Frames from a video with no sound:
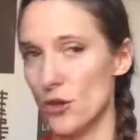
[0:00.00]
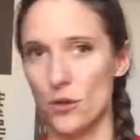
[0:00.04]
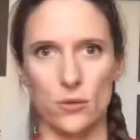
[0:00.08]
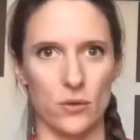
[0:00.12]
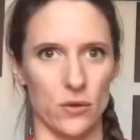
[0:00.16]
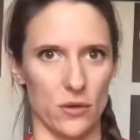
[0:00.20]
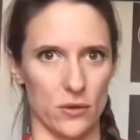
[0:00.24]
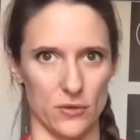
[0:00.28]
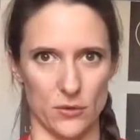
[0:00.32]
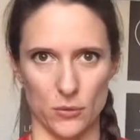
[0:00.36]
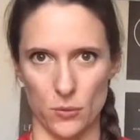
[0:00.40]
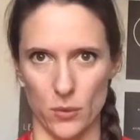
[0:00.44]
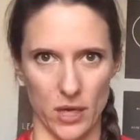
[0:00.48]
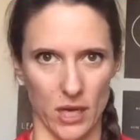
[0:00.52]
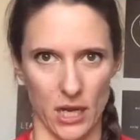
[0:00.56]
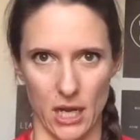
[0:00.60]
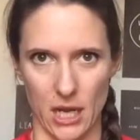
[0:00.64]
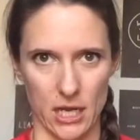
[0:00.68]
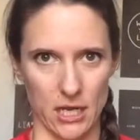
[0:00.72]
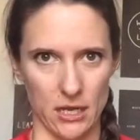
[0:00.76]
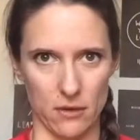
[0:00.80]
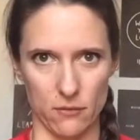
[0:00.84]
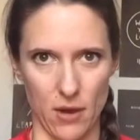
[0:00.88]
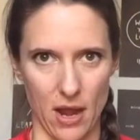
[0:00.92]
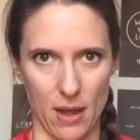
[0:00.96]
Who knows what
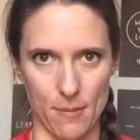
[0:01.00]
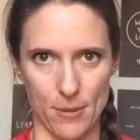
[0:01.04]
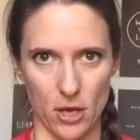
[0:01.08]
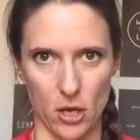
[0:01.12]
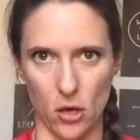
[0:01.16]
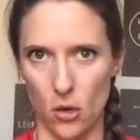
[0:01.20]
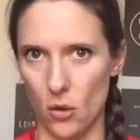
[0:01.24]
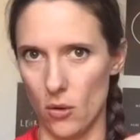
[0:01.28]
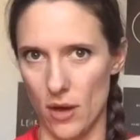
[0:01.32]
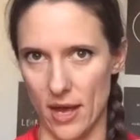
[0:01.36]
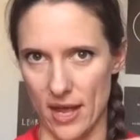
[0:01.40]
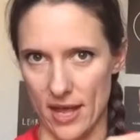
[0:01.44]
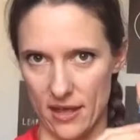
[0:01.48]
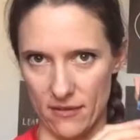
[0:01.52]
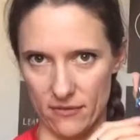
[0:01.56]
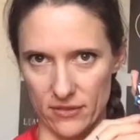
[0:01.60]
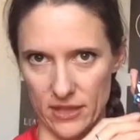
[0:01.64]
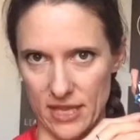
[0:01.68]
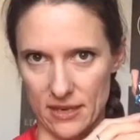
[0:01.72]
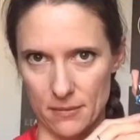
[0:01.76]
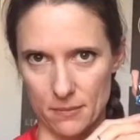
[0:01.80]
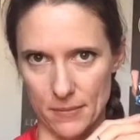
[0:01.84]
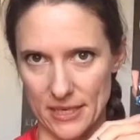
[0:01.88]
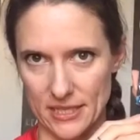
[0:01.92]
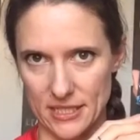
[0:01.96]
kind of rabbit hole I
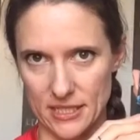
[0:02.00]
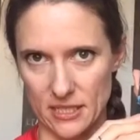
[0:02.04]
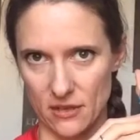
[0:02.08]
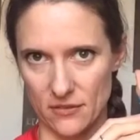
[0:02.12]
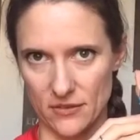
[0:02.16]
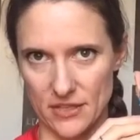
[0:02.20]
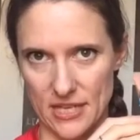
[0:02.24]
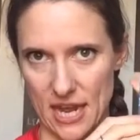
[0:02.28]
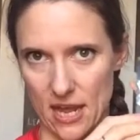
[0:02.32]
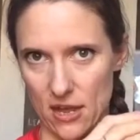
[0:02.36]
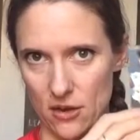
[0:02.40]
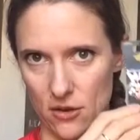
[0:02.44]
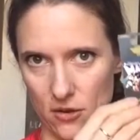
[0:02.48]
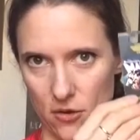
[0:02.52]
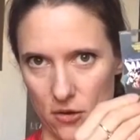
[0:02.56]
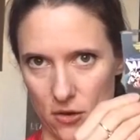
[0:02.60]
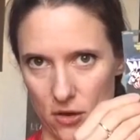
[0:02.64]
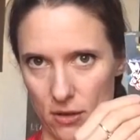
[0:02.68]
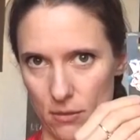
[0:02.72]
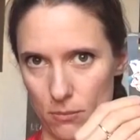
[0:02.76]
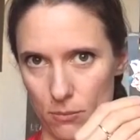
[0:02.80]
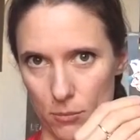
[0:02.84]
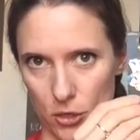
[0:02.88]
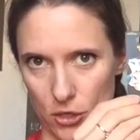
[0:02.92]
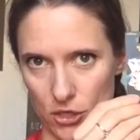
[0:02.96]
have led myself down
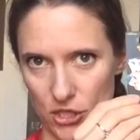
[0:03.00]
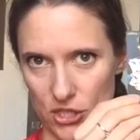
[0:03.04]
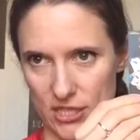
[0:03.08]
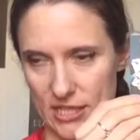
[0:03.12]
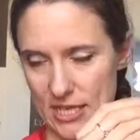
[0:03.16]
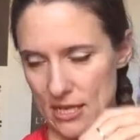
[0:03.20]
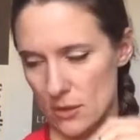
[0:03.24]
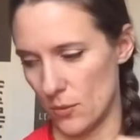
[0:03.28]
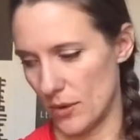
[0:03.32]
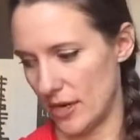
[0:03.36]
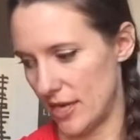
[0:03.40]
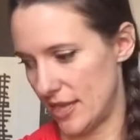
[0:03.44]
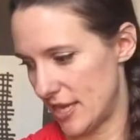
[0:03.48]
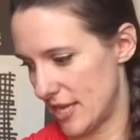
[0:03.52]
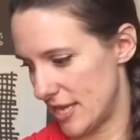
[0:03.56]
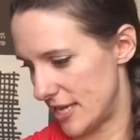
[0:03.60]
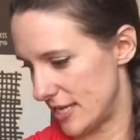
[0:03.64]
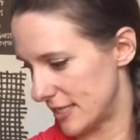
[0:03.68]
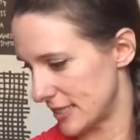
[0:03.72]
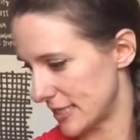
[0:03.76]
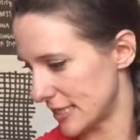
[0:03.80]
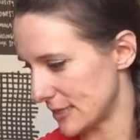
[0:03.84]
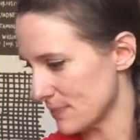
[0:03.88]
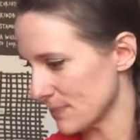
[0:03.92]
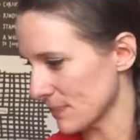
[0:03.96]
on purchasing one of
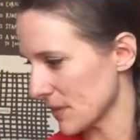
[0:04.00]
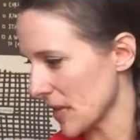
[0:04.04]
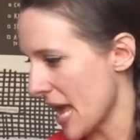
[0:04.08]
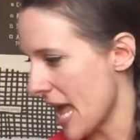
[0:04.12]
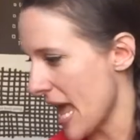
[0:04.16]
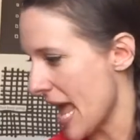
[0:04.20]
these.